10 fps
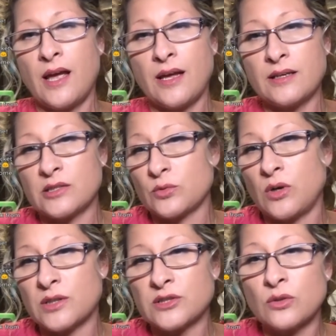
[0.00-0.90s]
and this will
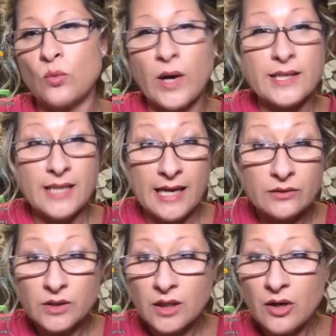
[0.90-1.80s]
also weigh
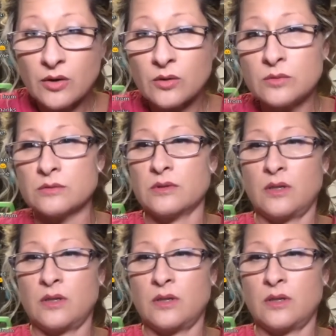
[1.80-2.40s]
down the coat,